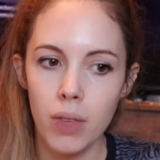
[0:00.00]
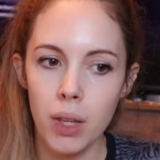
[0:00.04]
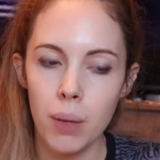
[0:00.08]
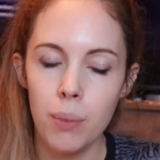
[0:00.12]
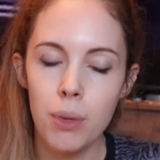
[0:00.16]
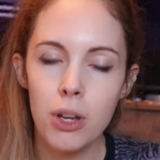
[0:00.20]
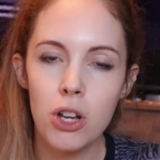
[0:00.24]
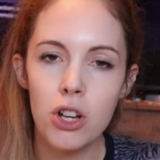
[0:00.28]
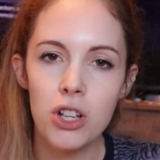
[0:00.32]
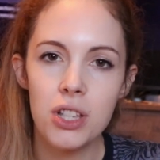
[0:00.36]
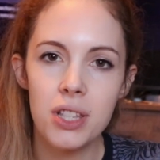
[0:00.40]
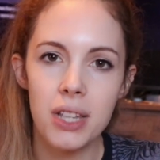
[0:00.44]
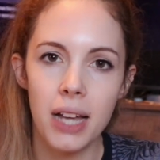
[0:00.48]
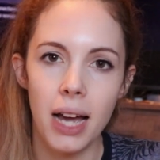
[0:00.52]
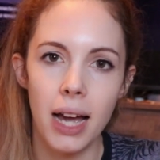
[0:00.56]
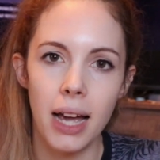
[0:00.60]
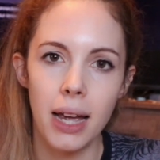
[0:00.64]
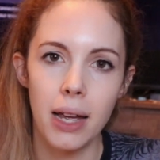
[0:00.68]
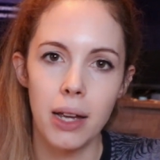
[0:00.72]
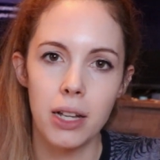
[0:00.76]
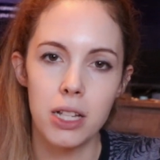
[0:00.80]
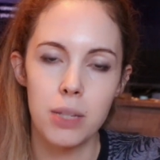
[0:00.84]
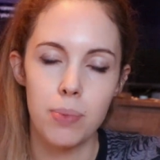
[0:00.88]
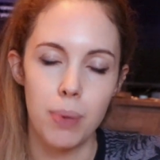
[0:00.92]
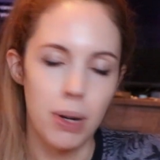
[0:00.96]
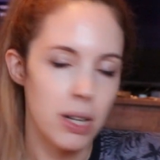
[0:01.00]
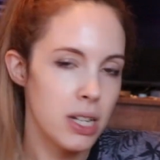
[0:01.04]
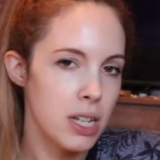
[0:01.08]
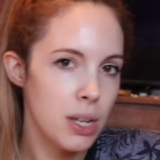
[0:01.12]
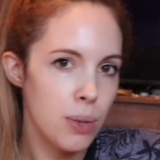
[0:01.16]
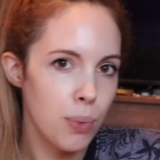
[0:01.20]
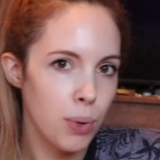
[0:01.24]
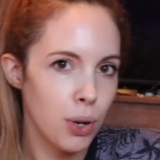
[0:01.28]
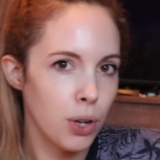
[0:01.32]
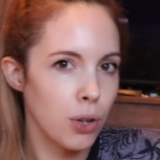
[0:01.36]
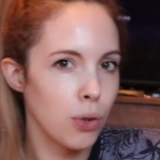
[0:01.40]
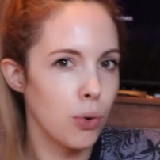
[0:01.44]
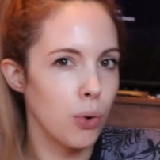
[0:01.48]
because I especially
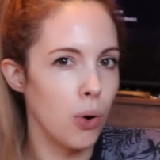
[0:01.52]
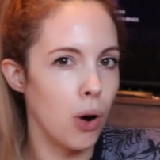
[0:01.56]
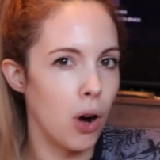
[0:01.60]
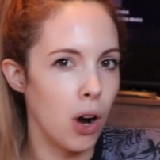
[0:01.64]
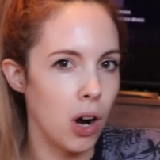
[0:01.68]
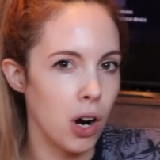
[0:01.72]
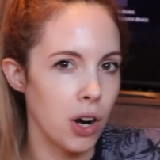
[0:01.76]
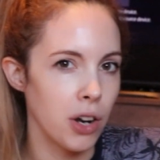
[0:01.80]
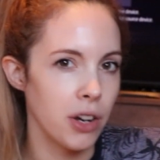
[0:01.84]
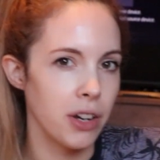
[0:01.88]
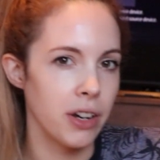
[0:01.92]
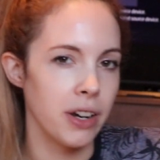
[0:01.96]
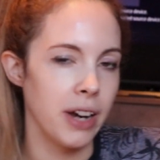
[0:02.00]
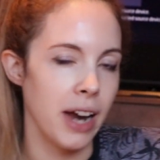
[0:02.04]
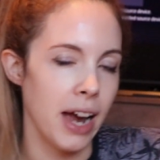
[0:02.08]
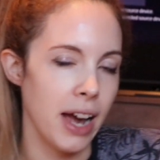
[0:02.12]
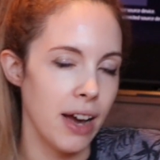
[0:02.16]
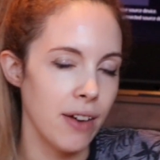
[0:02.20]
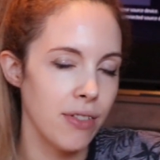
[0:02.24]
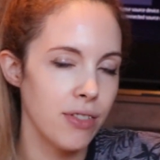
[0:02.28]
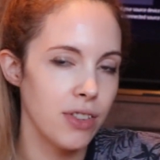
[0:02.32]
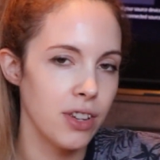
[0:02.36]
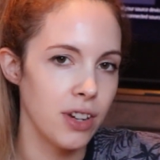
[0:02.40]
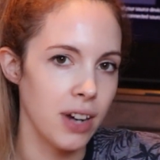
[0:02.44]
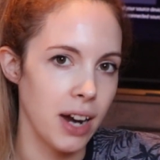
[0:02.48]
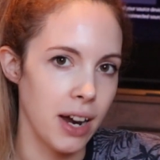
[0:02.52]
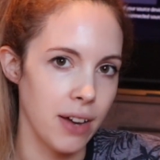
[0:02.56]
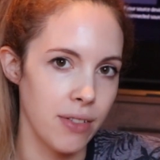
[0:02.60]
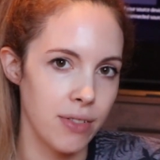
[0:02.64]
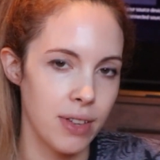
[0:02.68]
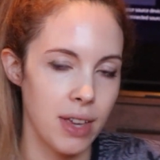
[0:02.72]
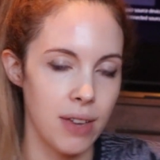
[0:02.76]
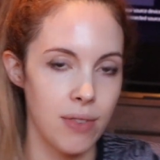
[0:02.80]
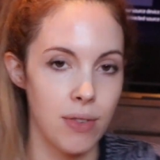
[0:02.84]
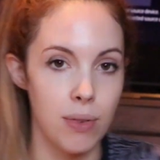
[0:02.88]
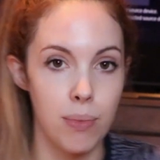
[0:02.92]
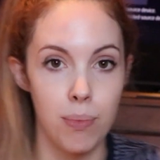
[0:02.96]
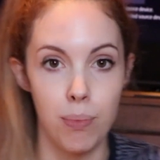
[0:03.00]
want to go harder after I've
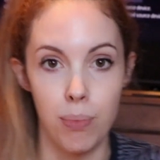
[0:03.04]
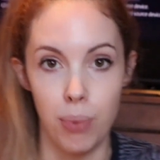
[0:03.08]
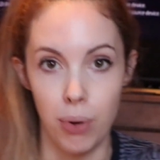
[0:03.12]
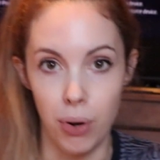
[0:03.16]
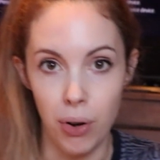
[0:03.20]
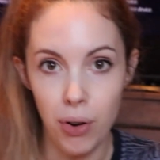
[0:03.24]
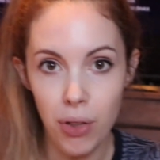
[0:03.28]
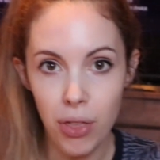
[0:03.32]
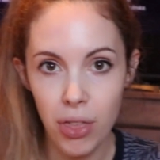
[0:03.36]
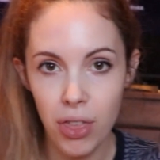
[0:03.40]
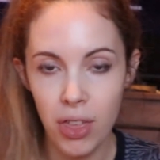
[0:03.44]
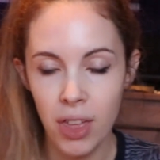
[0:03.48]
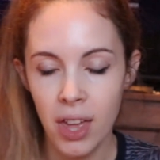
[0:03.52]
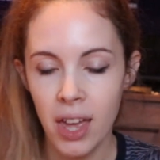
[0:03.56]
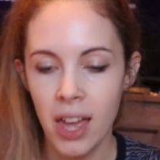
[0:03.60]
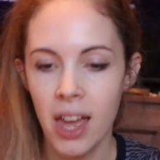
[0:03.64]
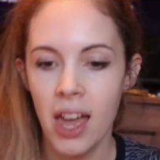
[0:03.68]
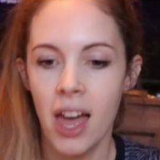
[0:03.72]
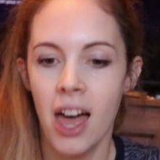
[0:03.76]
given birth.